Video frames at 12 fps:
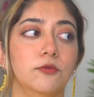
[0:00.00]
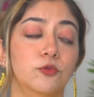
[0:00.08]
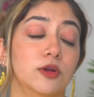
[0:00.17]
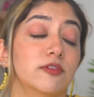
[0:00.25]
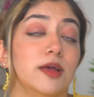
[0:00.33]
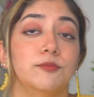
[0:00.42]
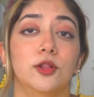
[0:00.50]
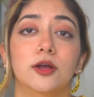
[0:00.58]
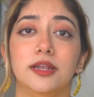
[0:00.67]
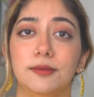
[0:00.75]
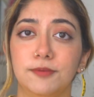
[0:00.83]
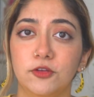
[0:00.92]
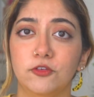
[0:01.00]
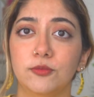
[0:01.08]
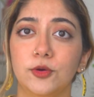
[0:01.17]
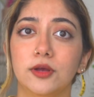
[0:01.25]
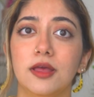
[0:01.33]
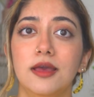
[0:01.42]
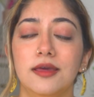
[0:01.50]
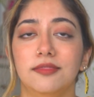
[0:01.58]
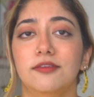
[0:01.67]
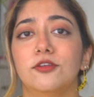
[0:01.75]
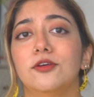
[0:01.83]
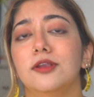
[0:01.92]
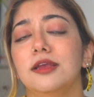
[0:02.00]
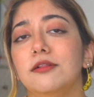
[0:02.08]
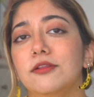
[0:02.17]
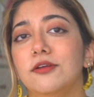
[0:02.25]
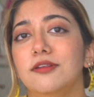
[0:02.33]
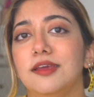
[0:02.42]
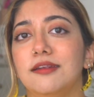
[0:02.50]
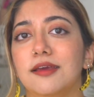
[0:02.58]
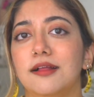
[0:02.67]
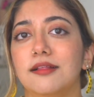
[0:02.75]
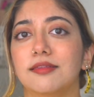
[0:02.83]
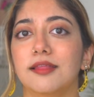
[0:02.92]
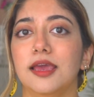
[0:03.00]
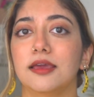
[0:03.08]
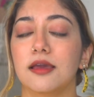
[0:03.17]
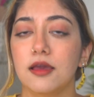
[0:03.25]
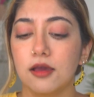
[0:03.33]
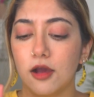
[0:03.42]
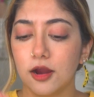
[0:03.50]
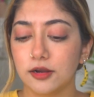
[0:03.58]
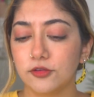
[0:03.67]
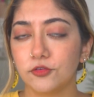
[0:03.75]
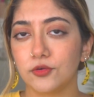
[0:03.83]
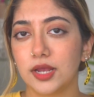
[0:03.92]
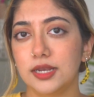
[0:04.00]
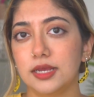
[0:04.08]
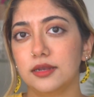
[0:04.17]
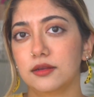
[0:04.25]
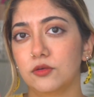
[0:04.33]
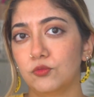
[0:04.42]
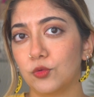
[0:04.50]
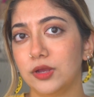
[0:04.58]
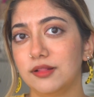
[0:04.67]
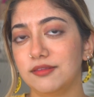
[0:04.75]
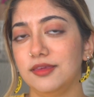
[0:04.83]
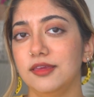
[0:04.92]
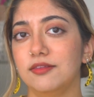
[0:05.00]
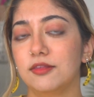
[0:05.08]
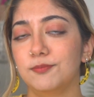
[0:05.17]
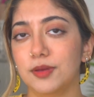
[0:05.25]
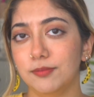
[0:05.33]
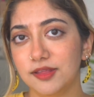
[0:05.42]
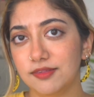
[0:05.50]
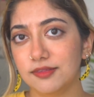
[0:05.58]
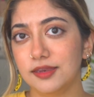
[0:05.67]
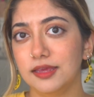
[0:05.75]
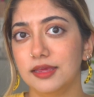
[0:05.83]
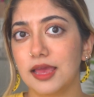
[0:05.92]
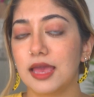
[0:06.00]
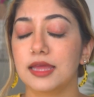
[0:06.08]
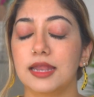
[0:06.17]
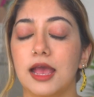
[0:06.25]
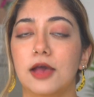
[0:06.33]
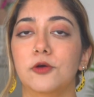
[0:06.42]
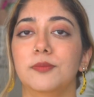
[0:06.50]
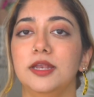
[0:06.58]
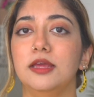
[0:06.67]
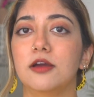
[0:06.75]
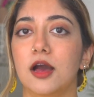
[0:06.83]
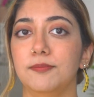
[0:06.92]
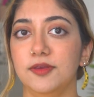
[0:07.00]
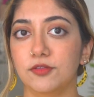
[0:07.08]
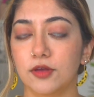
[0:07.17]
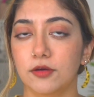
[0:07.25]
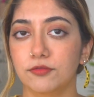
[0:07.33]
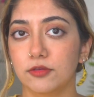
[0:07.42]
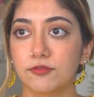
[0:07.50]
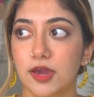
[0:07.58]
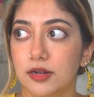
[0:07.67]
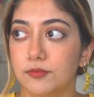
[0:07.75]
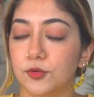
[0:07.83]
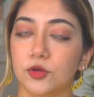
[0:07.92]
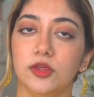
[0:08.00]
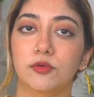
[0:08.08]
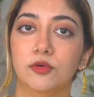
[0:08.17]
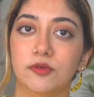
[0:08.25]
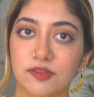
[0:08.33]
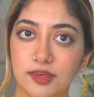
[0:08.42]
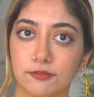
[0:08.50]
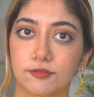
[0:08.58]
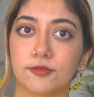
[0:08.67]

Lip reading: For example, on a picture book, this could include details like artist credit, royalties, publicity, and how many copies of the final book you would receive.